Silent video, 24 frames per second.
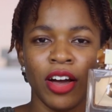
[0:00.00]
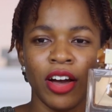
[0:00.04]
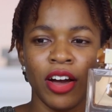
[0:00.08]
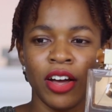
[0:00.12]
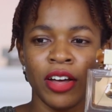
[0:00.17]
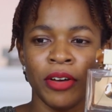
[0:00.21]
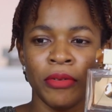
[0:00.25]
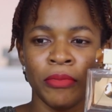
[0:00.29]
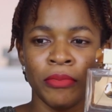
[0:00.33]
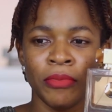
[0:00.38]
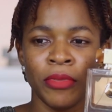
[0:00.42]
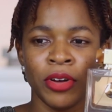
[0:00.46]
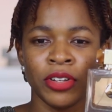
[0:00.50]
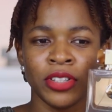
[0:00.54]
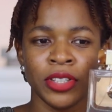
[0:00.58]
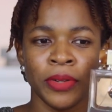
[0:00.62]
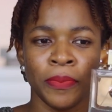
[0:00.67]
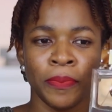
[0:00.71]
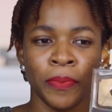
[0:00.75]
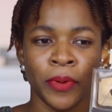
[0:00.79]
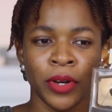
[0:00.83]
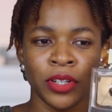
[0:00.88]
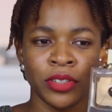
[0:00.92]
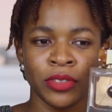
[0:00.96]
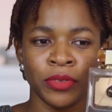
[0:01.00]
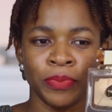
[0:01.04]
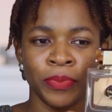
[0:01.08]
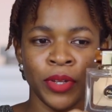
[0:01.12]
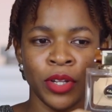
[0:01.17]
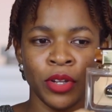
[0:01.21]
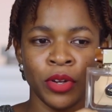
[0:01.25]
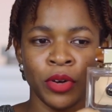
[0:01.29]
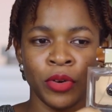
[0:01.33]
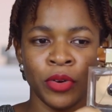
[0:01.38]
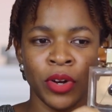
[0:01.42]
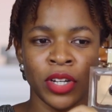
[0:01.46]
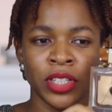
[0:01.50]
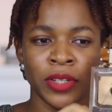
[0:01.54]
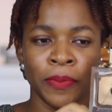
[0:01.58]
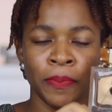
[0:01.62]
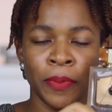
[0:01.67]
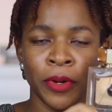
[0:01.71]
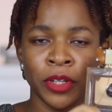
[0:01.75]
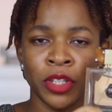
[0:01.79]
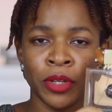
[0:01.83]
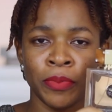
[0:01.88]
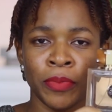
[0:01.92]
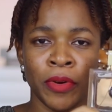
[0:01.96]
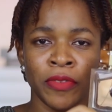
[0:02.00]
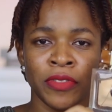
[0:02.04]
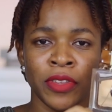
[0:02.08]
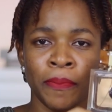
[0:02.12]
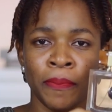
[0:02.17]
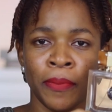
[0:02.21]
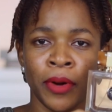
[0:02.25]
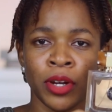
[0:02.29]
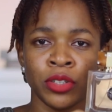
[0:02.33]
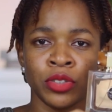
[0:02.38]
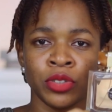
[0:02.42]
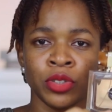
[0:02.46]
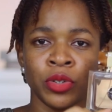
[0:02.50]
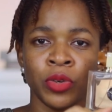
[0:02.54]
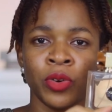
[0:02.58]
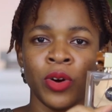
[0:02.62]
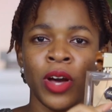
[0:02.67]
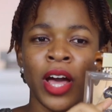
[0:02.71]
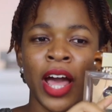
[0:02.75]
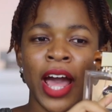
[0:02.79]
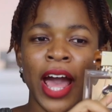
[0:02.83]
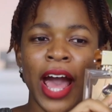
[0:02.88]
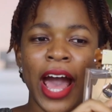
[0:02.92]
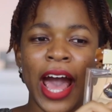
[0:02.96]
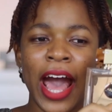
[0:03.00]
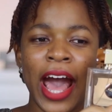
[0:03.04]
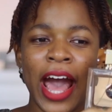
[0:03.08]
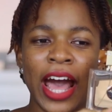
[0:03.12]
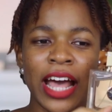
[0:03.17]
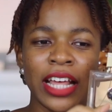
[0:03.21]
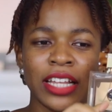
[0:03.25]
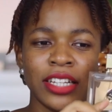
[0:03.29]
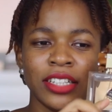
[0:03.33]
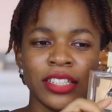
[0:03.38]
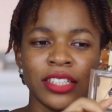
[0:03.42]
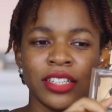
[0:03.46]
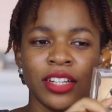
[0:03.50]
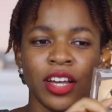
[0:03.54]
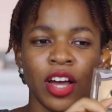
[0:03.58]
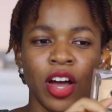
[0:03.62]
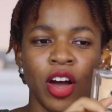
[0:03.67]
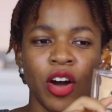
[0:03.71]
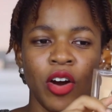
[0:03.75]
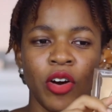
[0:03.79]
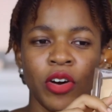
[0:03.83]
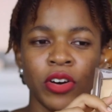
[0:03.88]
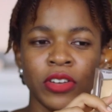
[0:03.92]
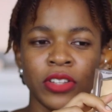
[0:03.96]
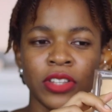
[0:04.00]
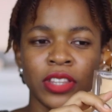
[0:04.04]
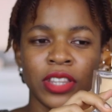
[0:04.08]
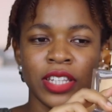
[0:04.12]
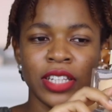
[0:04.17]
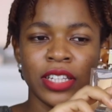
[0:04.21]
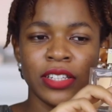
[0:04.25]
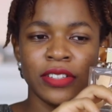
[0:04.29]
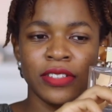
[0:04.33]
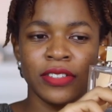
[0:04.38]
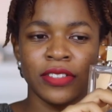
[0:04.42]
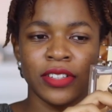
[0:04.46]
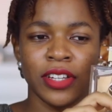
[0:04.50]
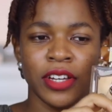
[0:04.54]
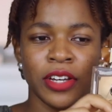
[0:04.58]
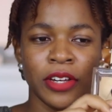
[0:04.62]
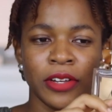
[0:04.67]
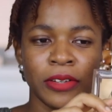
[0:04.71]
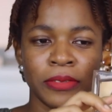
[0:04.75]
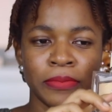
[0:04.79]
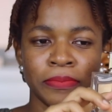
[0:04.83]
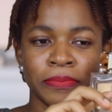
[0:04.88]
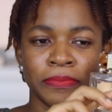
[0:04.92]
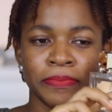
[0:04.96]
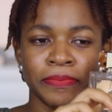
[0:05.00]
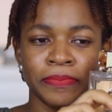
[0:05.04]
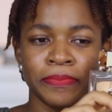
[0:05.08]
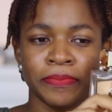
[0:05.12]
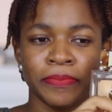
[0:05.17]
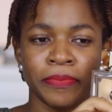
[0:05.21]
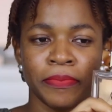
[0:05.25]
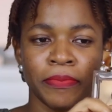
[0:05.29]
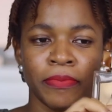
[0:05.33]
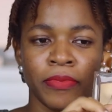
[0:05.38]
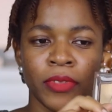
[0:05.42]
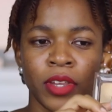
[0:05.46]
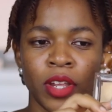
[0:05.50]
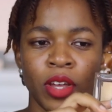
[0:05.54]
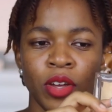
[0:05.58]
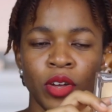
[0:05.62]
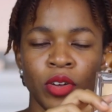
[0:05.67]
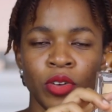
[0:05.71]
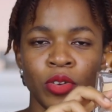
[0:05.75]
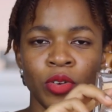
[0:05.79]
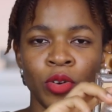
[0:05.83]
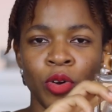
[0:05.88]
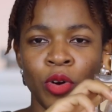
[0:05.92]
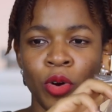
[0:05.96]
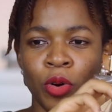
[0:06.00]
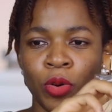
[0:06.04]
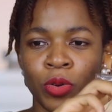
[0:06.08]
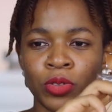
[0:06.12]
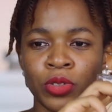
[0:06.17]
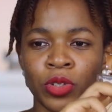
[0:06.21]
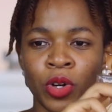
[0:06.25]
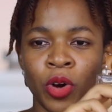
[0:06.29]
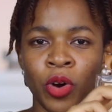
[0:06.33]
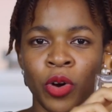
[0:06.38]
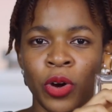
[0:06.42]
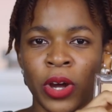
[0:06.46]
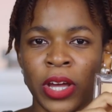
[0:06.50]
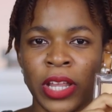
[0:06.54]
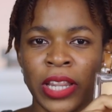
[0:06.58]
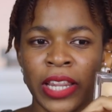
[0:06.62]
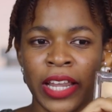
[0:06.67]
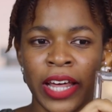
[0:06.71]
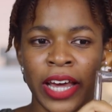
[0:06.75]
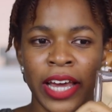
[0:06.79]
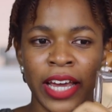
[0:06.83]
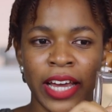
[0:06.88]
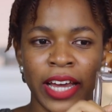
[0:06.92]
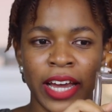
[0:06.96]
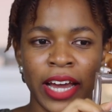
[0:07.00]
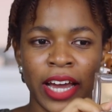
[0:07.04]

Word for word: um, on the bot below on the bottom of the bottle, and on this um, gold coin-like